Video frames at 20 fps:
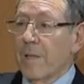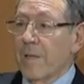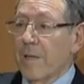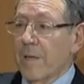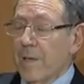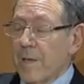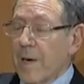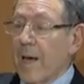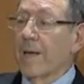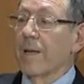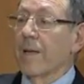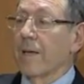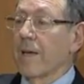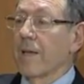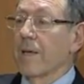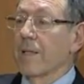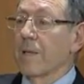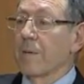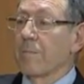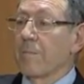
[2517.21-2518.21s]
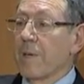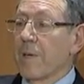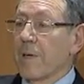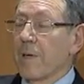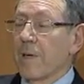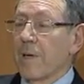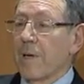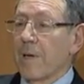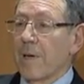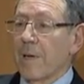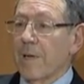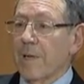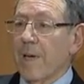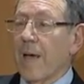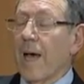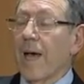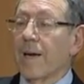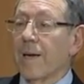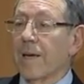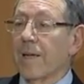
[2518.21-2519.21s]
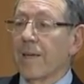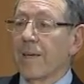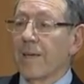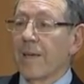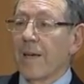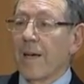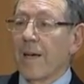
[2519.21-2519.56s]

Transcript: The United Kingdom and Canada